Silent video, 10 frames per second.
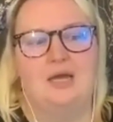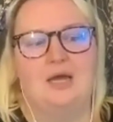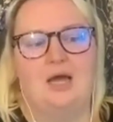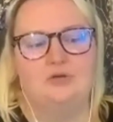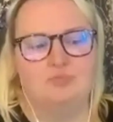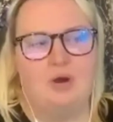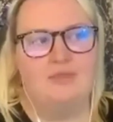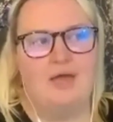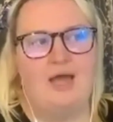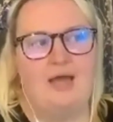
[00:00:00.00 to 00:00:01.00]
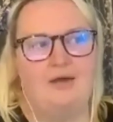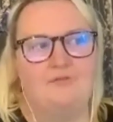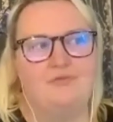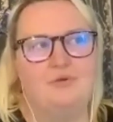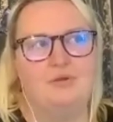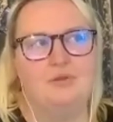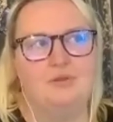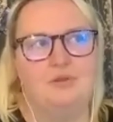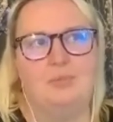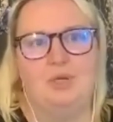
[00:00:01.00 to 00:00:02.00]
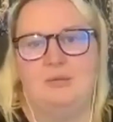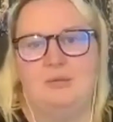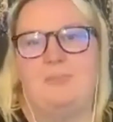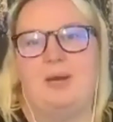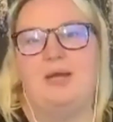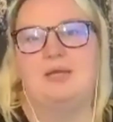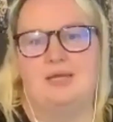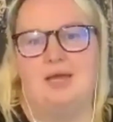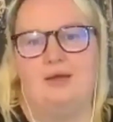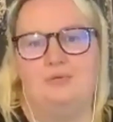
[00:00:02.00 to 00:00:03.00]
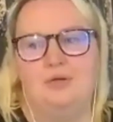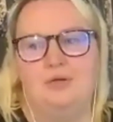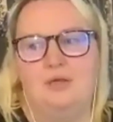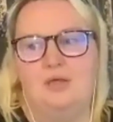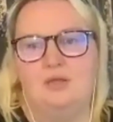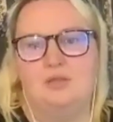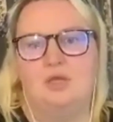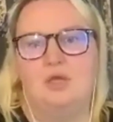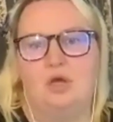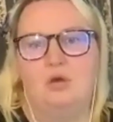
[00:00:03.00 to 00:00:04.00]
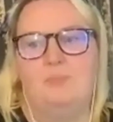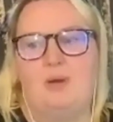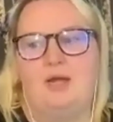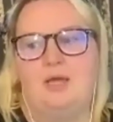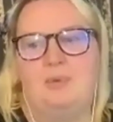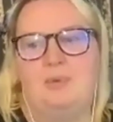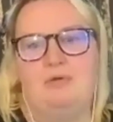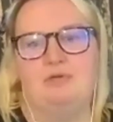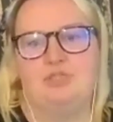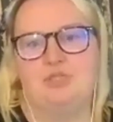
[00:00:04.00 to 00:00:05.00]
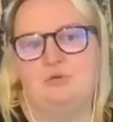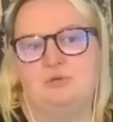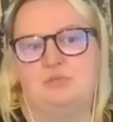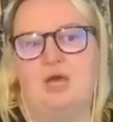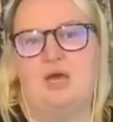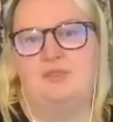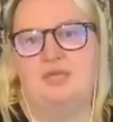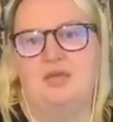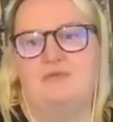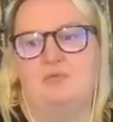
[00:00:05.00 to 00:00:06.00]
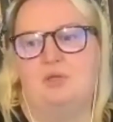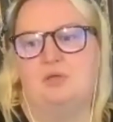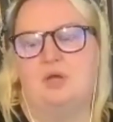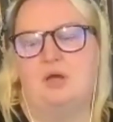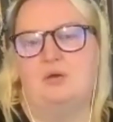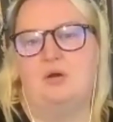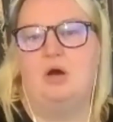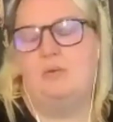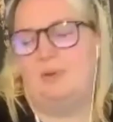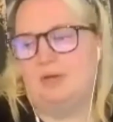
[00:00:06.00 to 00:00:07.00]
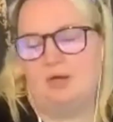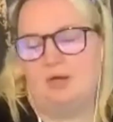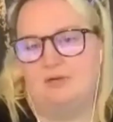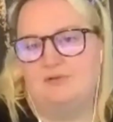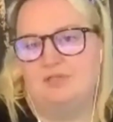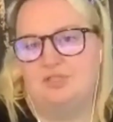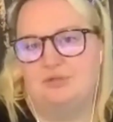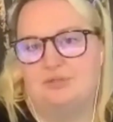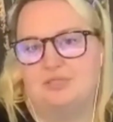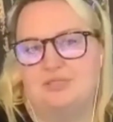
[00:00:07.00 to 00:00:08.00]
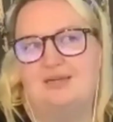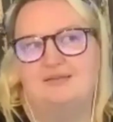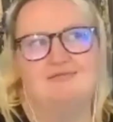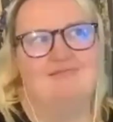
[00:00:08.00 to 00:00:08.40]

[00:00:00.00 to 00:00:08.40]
I'd rather have the money in my bank account than go buy a pair of shoes that I think everyone will go, oh my God, lovely shoes. It's like,